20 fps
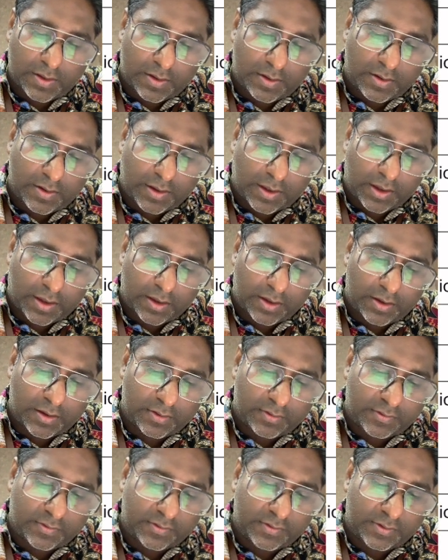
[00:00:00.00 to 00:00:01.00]

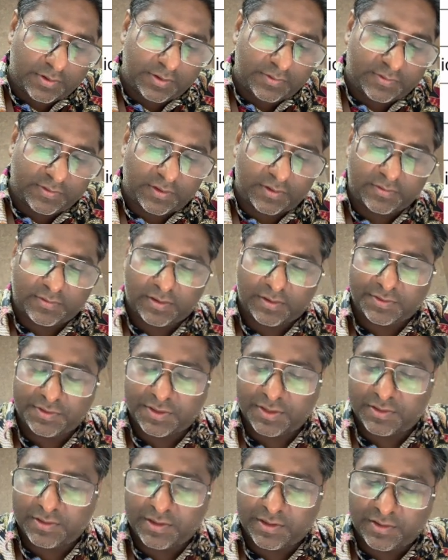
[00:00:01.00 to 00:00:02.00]
okay, distance and
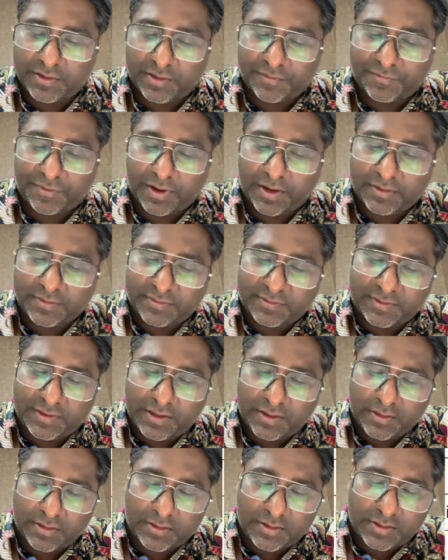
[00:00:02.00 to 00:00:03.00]
shielding effect
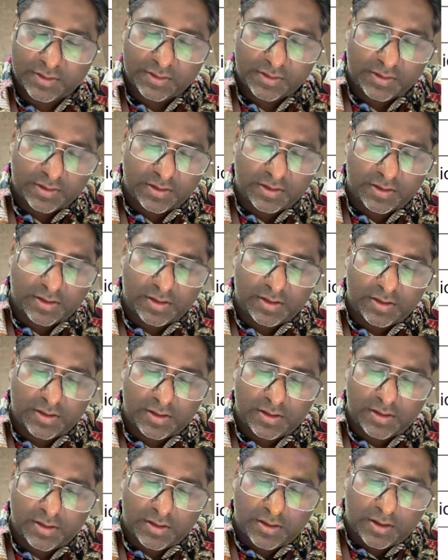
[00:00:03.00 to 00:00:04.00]
still
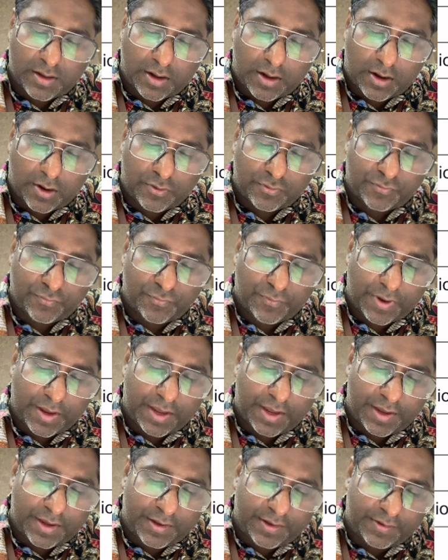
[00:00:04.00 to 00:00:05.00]

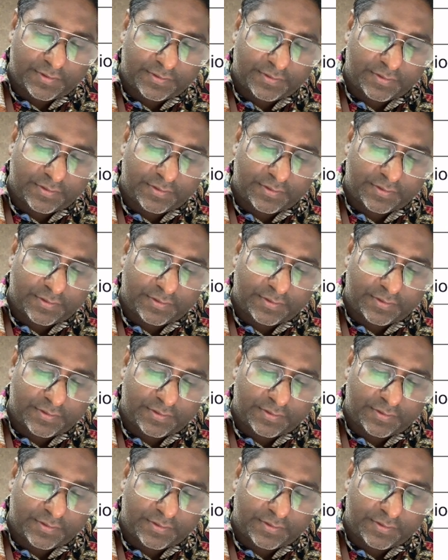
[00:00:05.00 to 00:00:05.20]
outweigh